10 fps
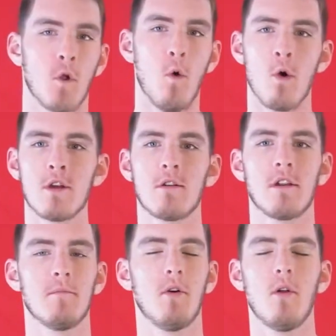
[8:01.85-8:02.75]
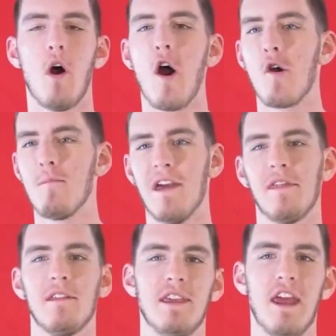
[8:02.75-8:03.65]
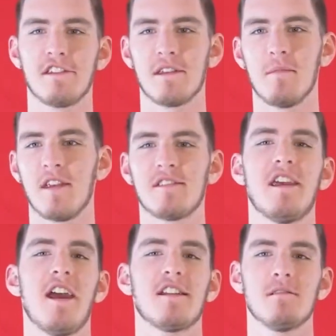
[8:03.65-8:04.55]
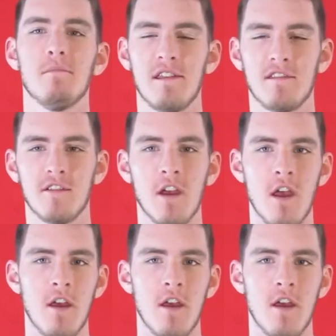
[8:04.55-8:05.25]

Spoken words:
Or you can pull our method, the SMS text message.